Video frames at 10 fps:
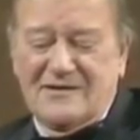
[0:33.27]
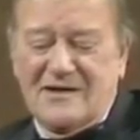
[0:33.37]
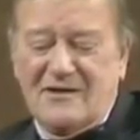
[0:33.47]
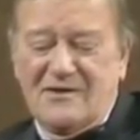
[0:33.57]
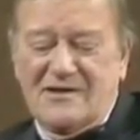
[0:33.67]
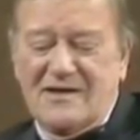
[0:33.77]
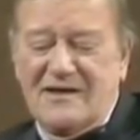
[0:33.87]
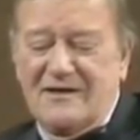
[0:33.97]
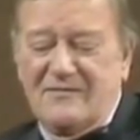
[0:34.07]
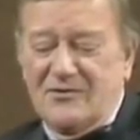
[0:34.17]
shall we
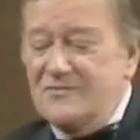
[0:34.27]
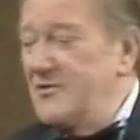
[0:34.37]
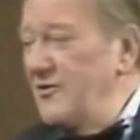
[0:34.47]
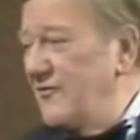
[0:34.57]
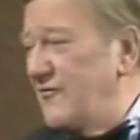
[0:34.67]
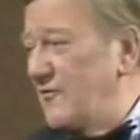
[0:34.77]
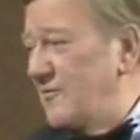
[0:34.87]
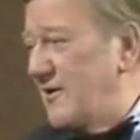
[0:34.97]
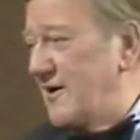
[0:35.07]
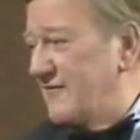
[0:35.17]
say, the most
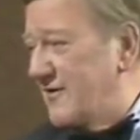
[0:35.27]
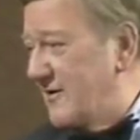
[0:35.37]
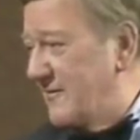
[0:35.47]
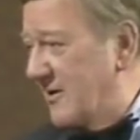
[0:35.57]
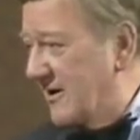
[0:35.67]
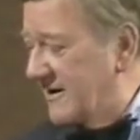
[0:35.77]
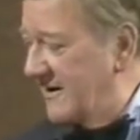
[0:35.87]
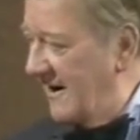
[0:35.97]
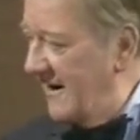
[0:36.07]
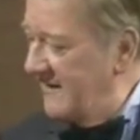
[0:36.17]
beautiful part of our
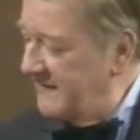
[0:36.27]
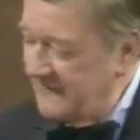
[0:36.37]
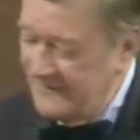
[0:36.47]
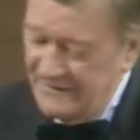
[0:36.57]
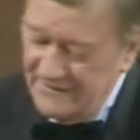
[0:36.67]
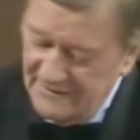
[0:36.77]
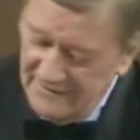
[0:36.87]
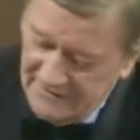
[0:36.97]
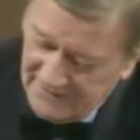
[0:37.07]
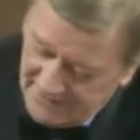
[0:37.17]
American life.
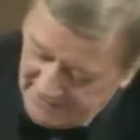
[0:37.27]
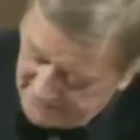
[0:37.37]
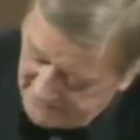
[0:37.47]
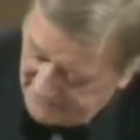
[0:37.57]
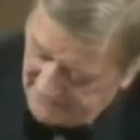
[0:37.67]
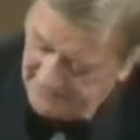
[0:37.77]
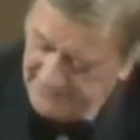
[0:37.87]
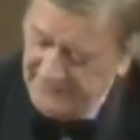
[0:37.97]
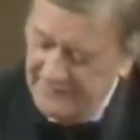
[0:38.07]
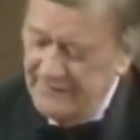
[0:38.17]
And
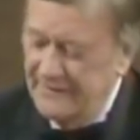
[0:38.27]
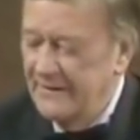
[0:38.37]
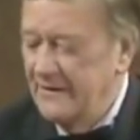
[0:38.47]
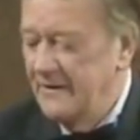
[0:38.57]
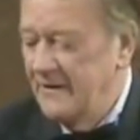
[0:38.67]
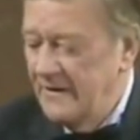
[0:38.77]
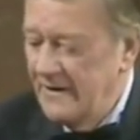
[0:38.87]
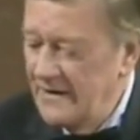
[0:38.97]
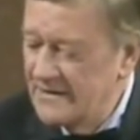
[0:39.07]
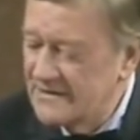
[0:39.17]

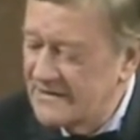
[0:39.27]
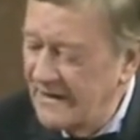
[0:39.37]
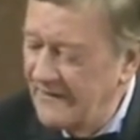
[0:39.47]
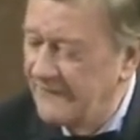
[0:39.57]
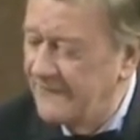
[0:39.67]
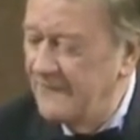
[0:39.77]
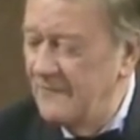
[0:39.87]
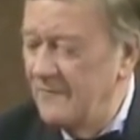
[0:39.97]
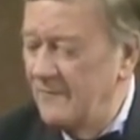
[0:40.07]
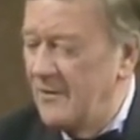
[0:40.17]
instead of
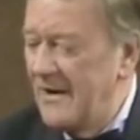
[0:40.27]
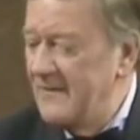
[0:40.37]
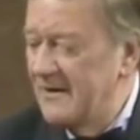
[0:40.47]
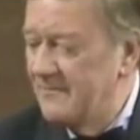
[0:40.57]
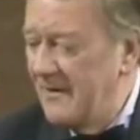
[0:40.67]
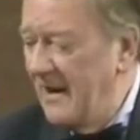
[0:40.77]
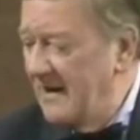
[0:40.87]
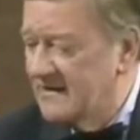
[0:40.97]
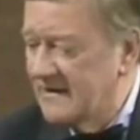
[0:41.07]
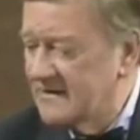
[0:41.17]
blaming
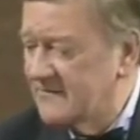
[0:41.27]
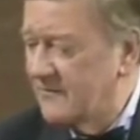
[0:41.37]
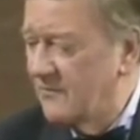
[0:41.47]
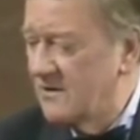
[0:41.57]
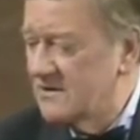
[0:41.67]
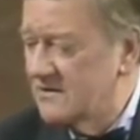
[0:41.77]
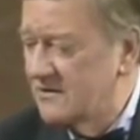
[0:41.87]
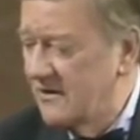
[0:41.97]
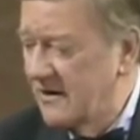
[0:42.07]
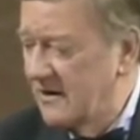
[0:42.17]
politics for what's
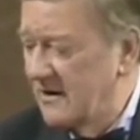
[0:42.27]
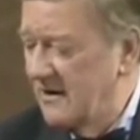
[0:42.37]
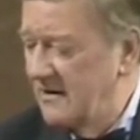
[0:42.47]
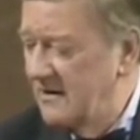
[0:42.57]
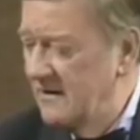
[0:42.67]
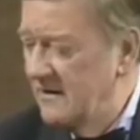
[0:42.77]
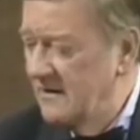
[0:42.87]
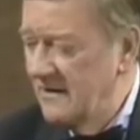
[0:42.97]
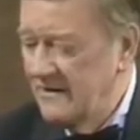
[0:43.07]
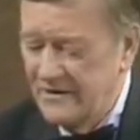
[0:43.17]
going on,
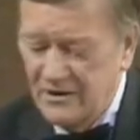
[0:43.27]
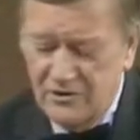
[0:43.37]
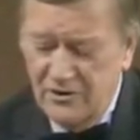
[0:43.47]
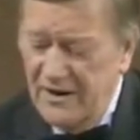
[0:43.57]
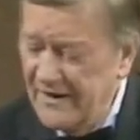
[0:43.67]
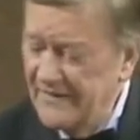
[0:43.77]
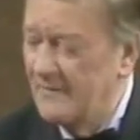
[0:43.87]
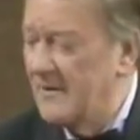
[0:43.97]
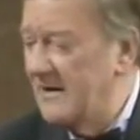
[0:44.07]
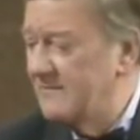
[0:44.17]
the good
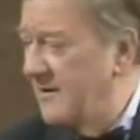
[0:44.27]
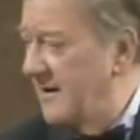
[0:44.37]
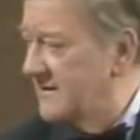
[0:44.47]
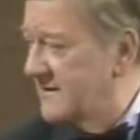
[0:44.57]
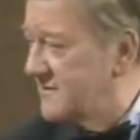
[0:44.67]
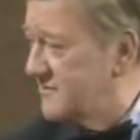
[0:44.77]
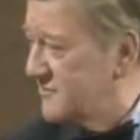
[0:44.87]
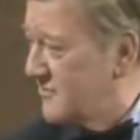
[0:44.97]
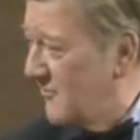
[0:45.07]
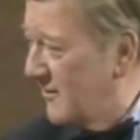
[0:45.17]
and the bad
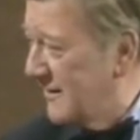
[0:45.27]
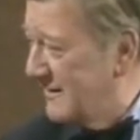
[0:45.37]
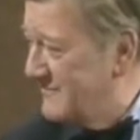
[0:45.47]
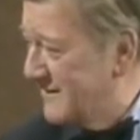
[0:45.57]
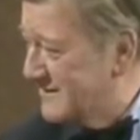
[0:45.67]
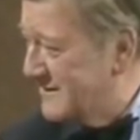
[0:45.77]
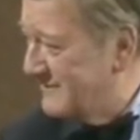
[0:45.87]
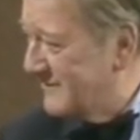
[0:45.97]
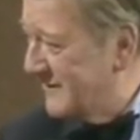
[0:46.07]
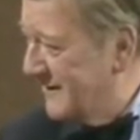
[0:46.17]
politicians don't want to get mixed
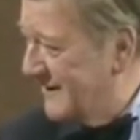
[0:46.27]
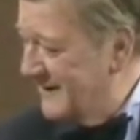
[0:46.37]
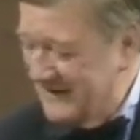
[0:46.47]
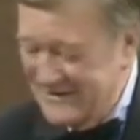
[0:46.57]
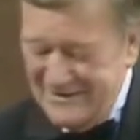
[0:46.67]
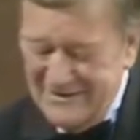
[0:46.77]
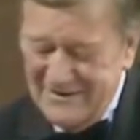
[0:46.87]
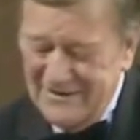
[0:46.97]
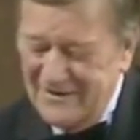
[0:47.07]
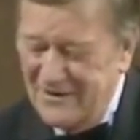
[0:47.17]
up in that.
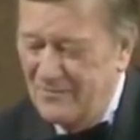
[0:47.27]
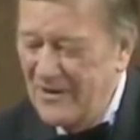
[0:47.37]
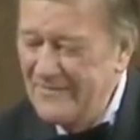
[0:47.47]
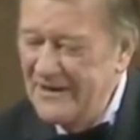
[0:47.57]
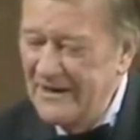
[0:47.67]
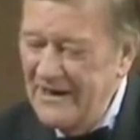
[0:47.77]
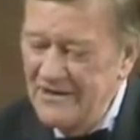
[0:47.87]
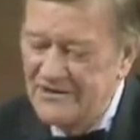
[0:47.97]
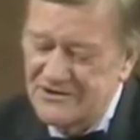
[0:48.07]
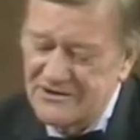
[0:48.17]
They're blaming
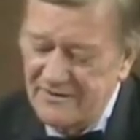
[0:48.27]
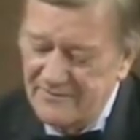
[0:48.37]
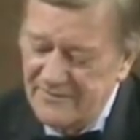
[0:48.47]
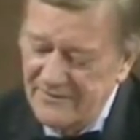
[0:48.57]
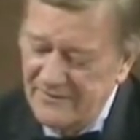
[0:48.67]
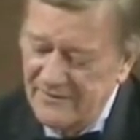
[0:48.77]
leadership.